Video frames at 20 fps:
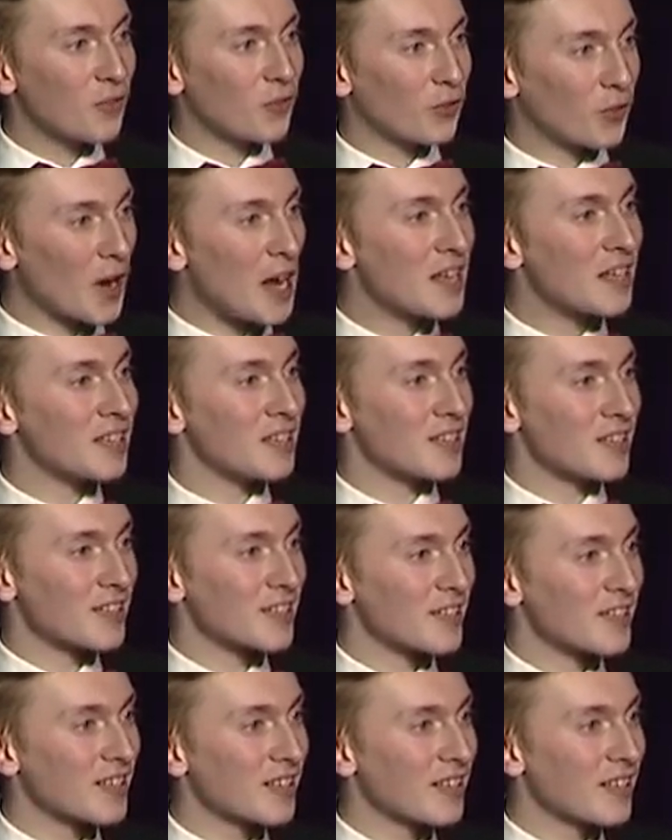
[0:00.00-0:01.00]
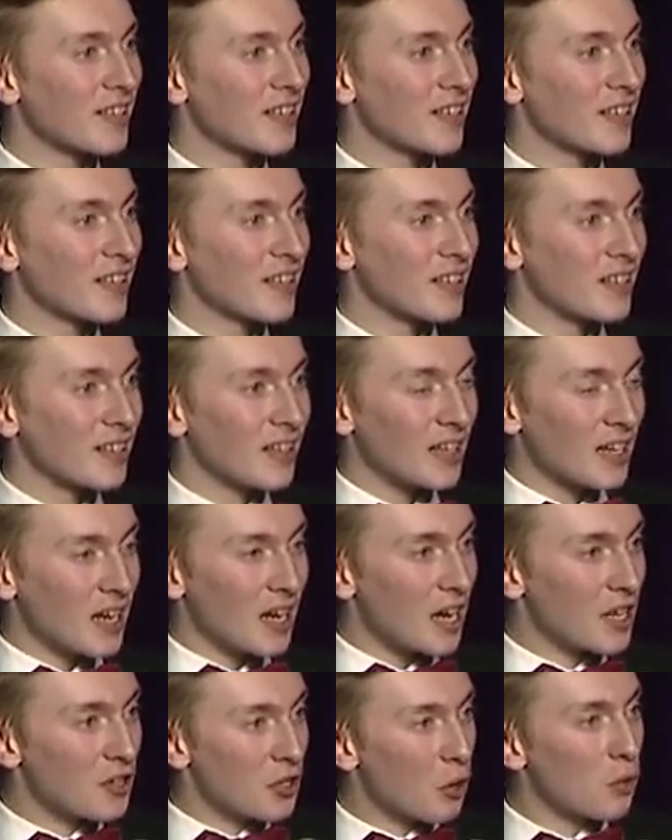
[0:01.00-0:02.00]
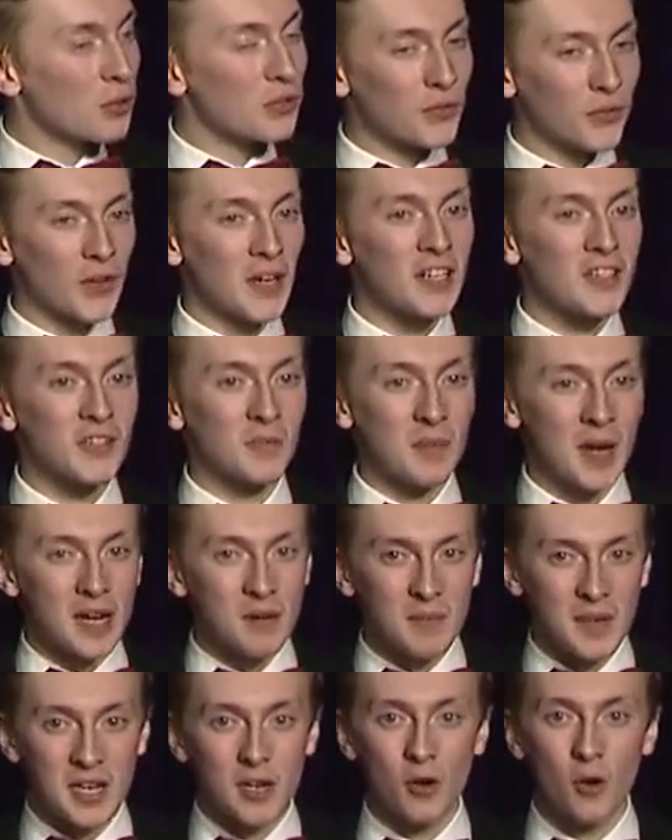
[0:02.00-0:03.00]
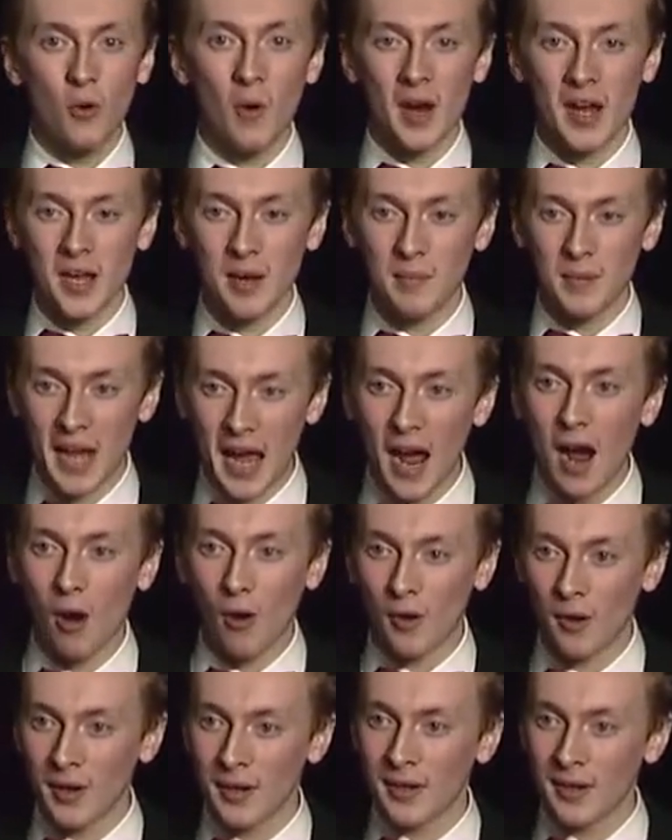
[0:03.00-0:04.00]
friends. And those friends made me who I am now.